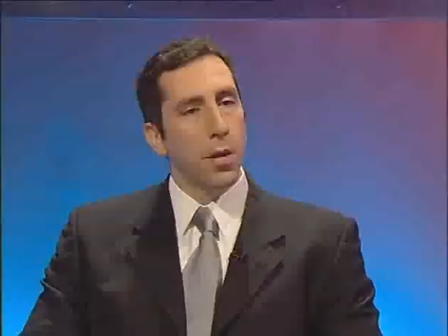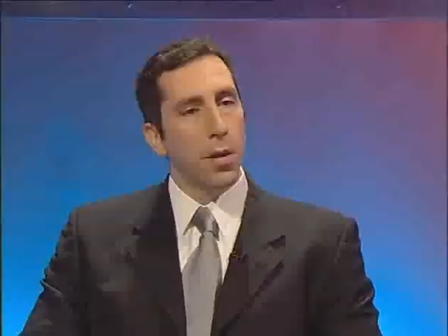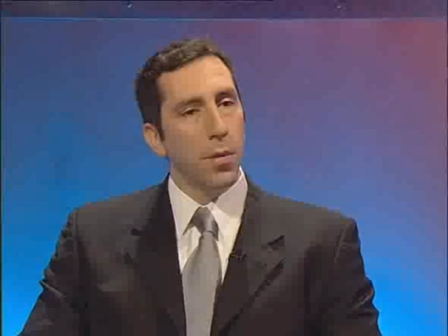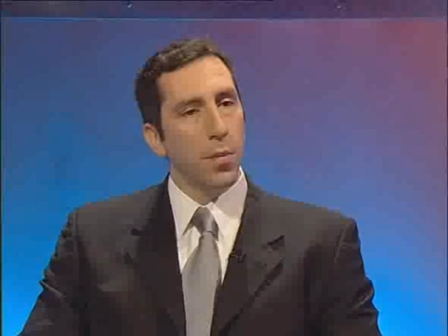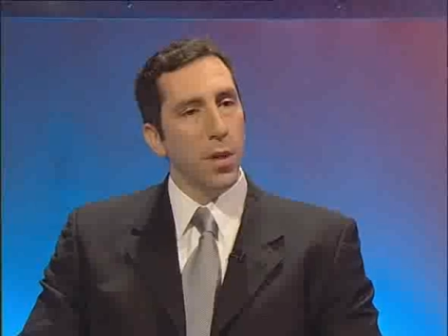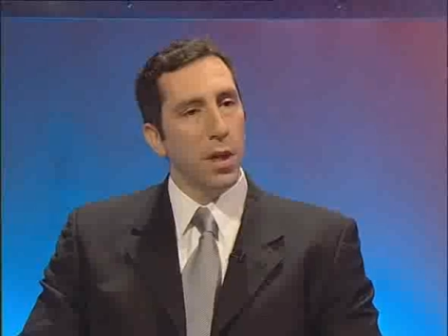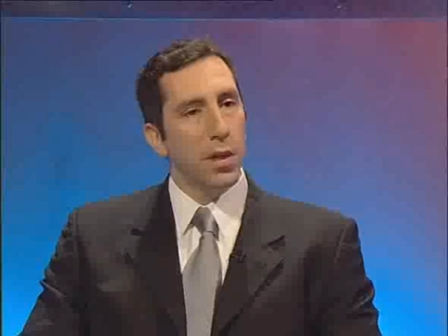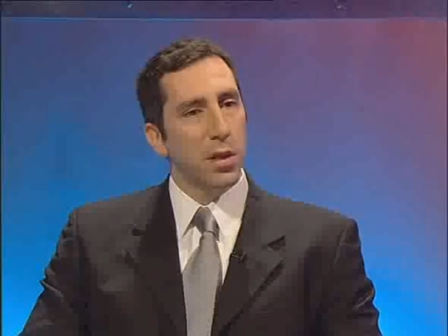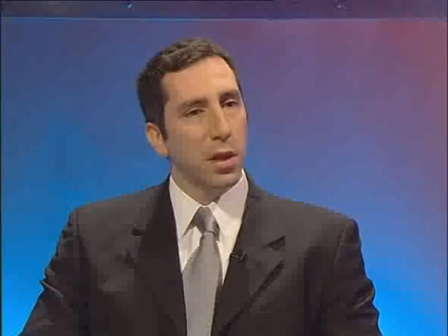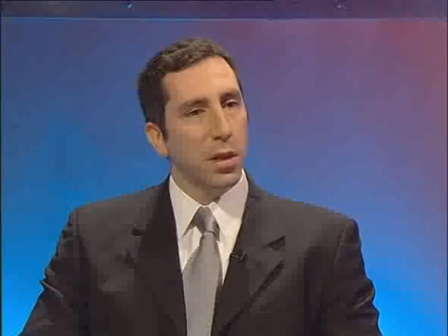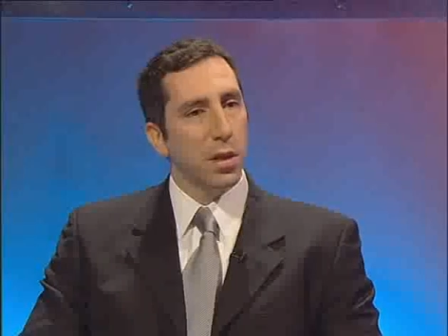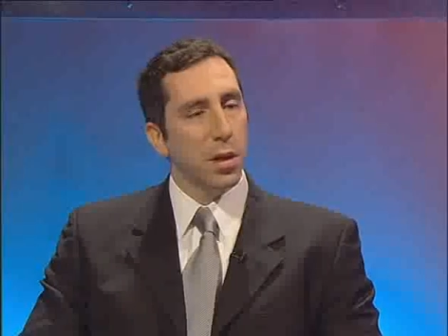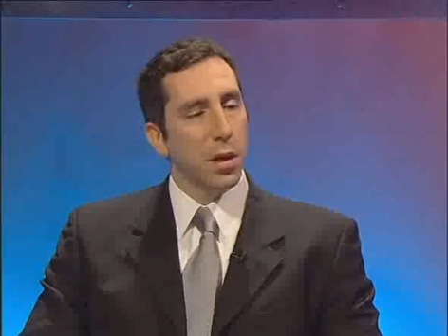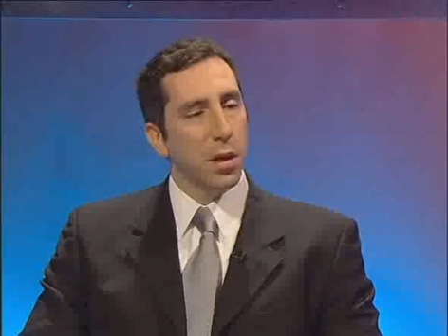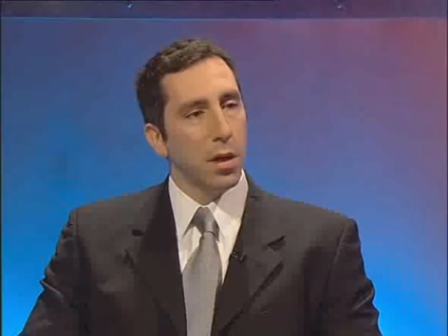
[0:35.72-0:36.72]
That means that
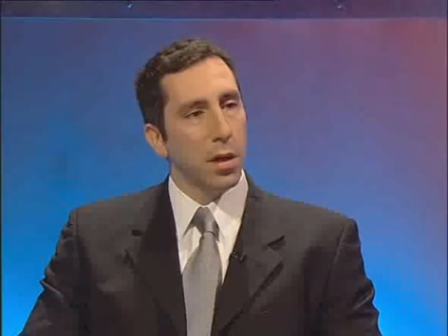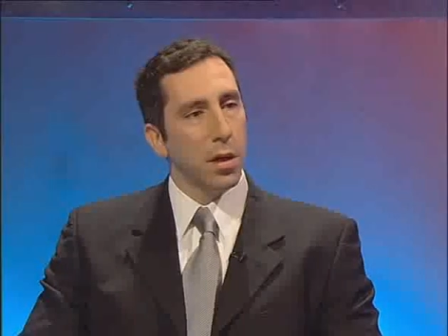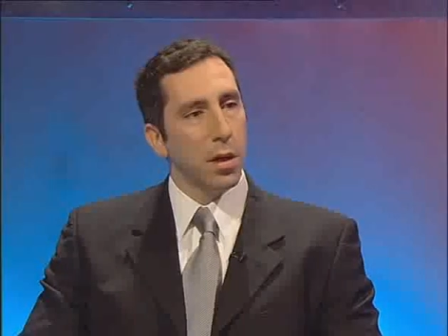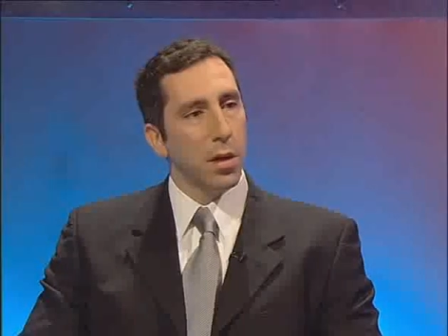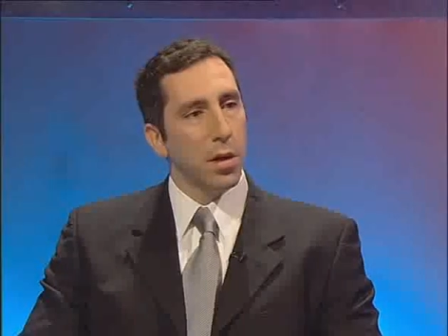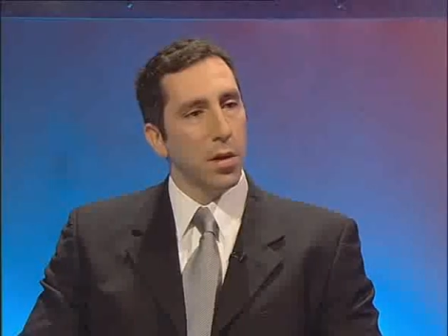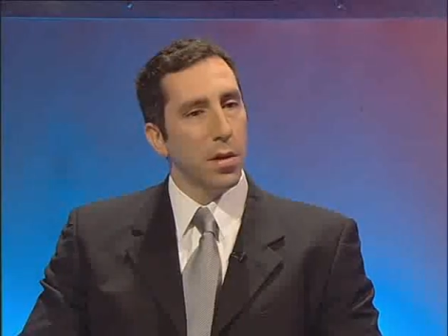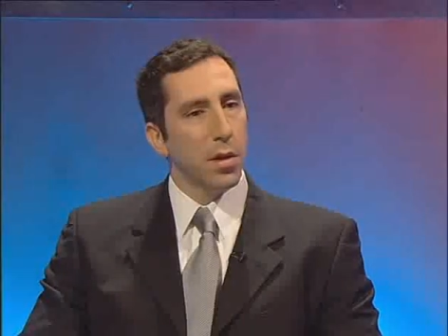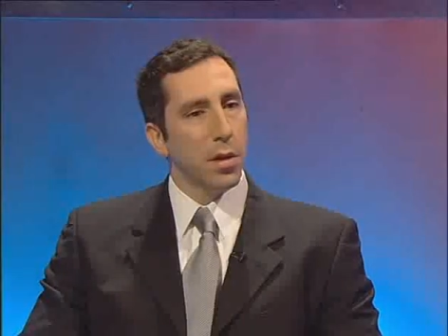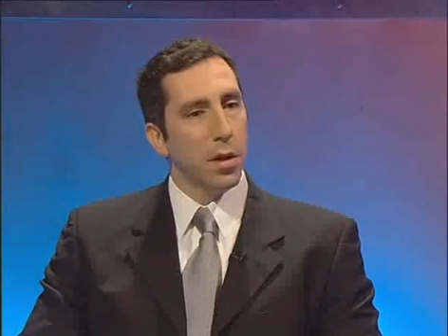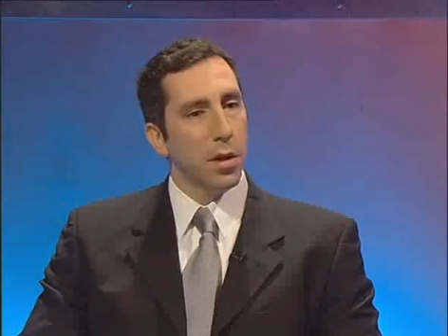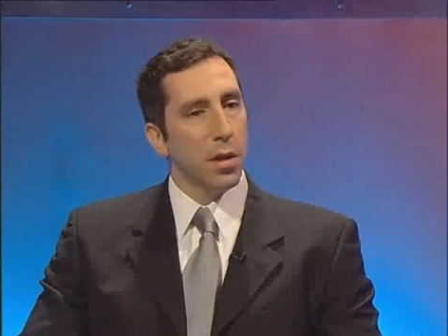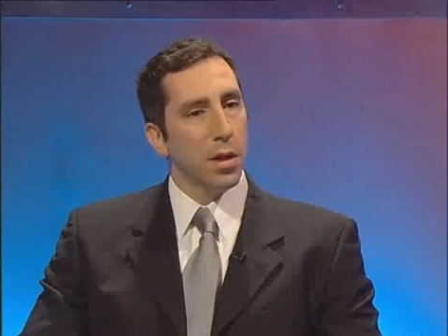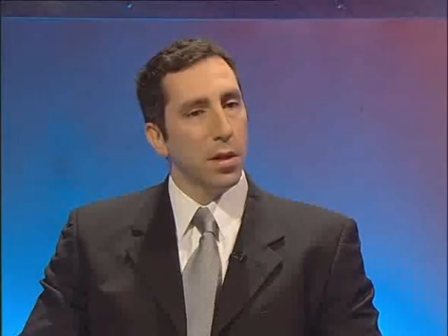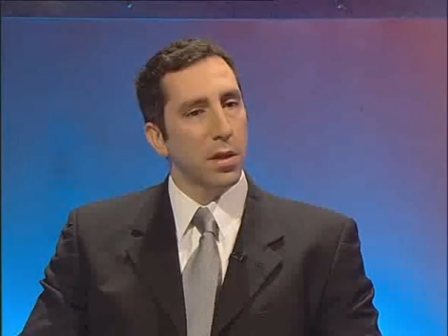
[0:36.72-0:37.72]

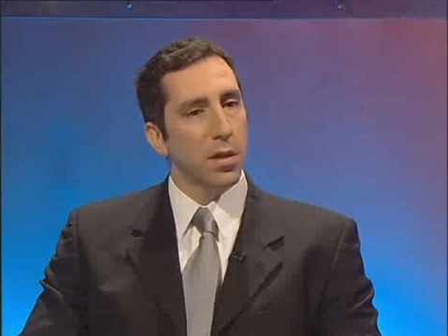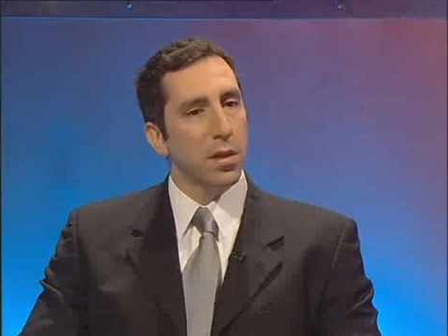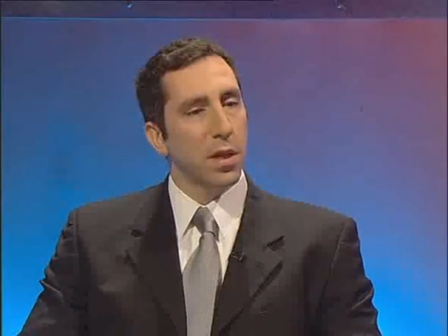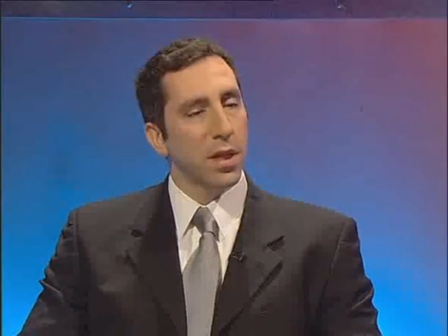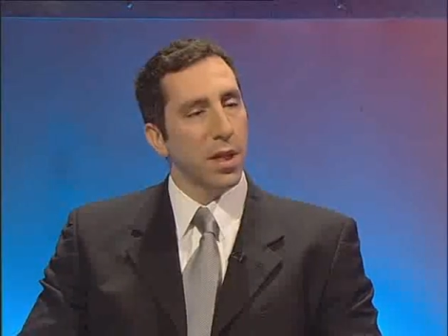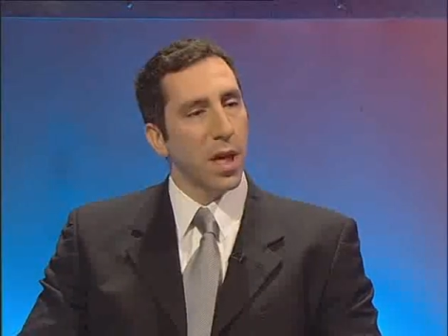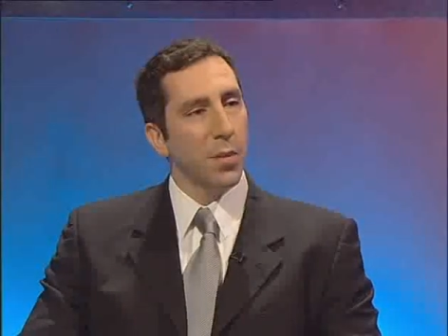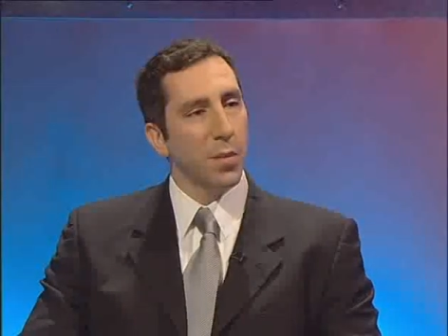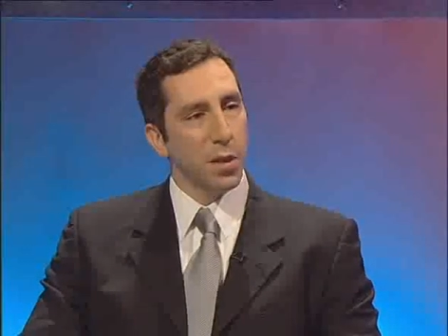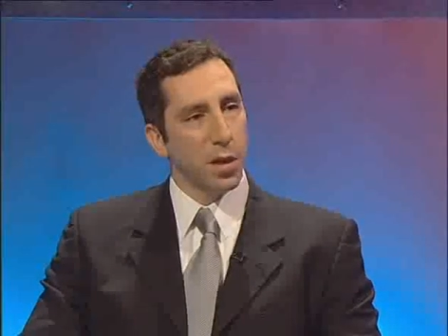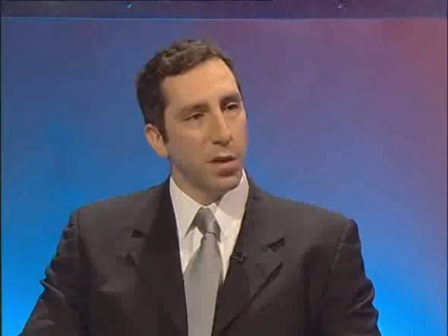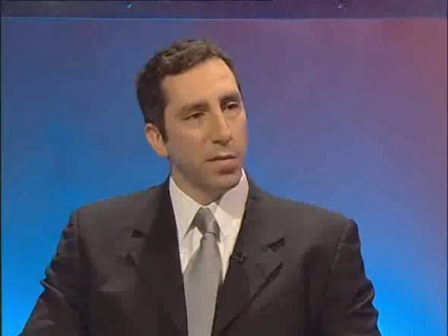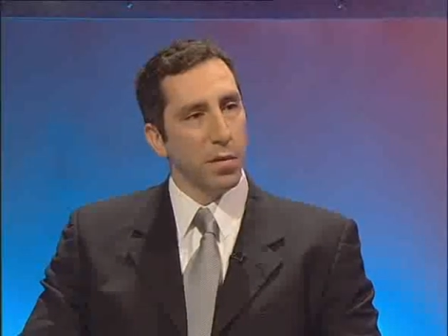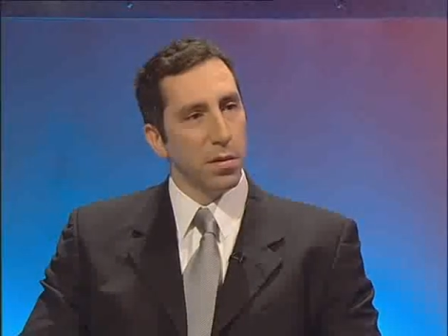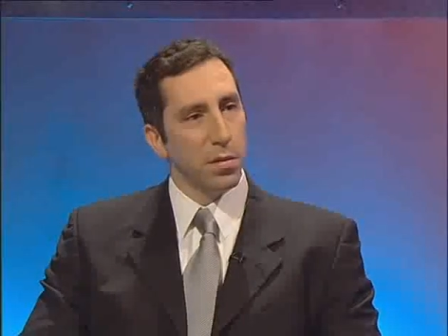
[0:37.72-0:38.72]
that's the time
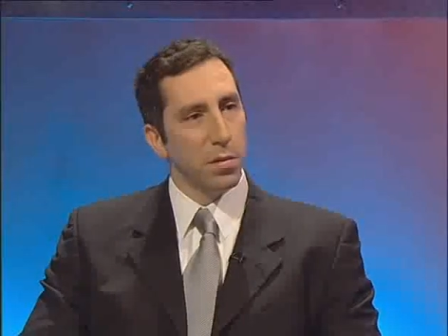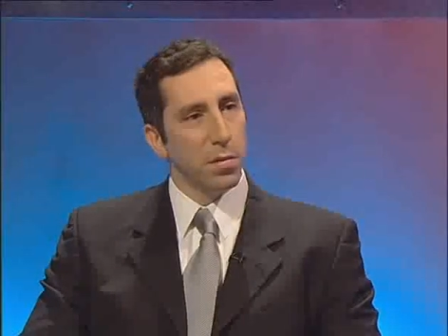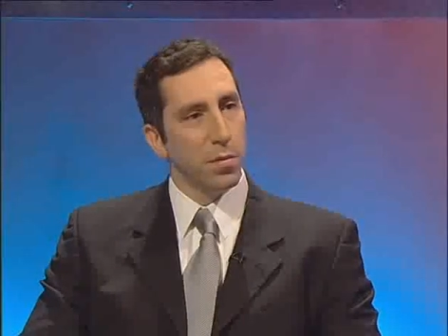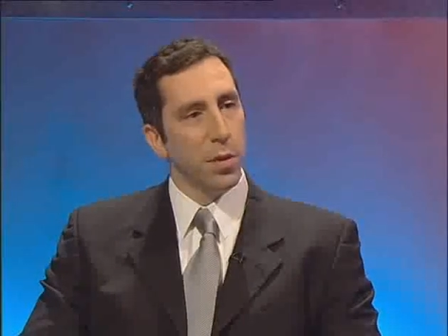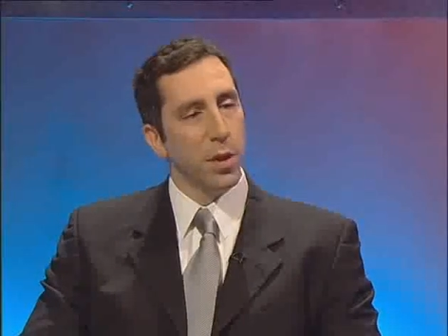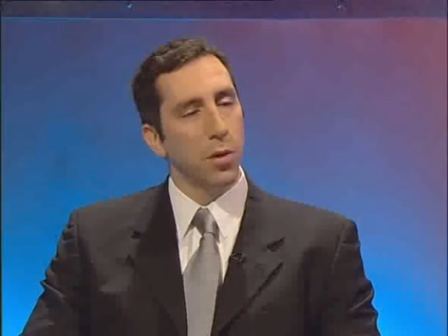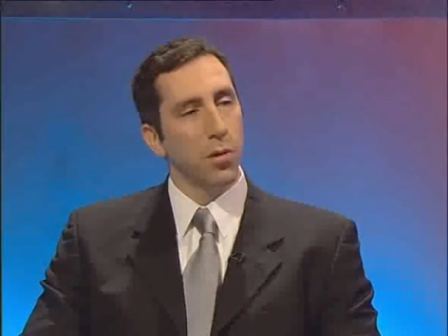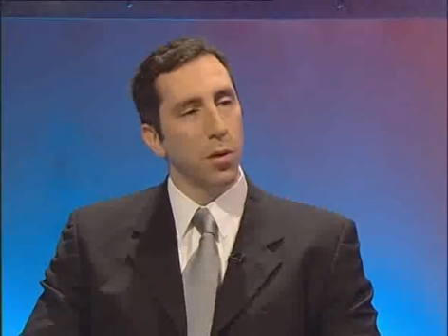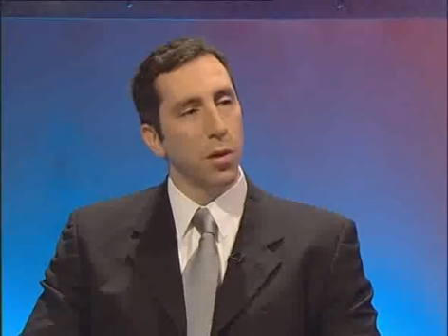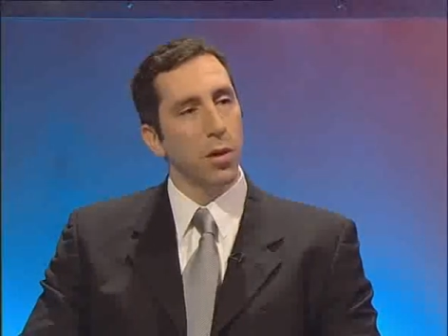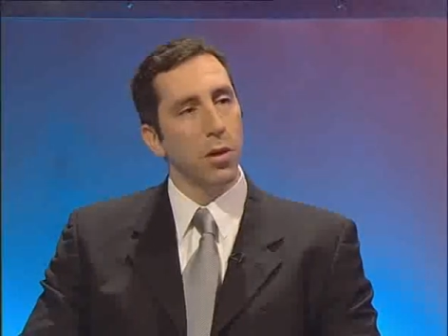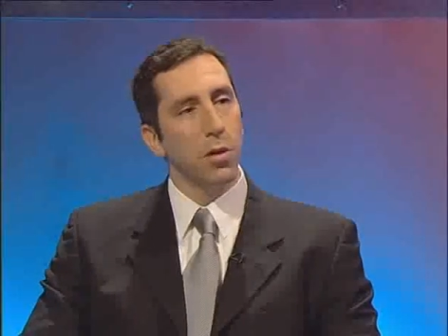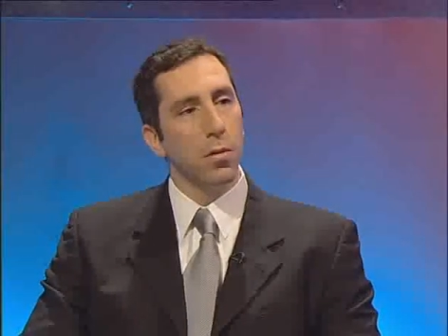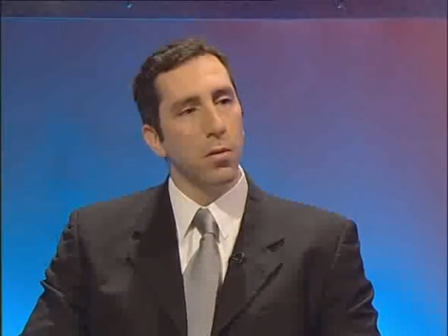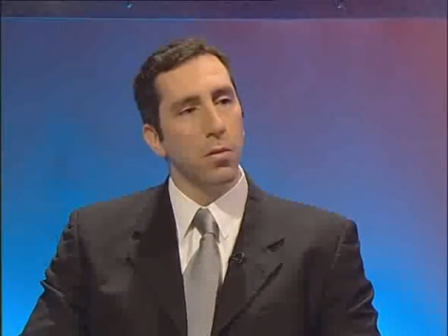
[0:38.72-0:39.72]
interval between
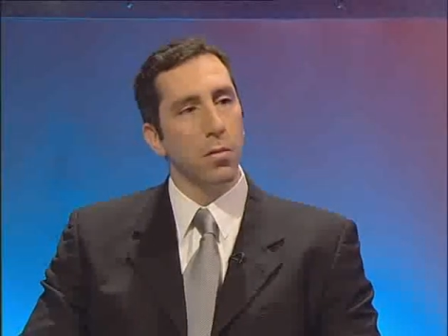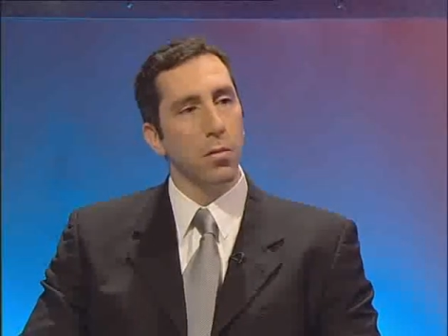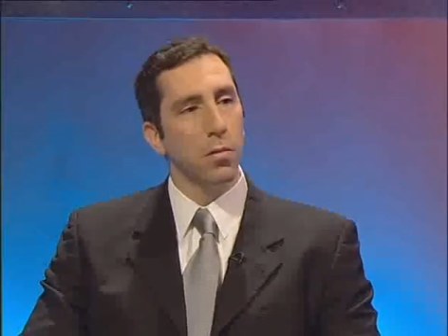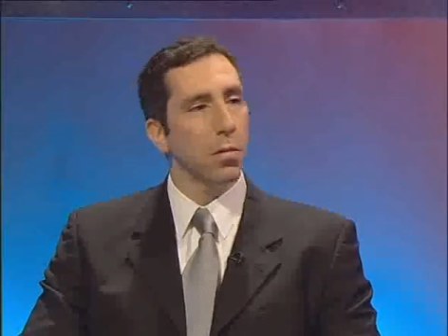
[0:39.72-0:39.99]
two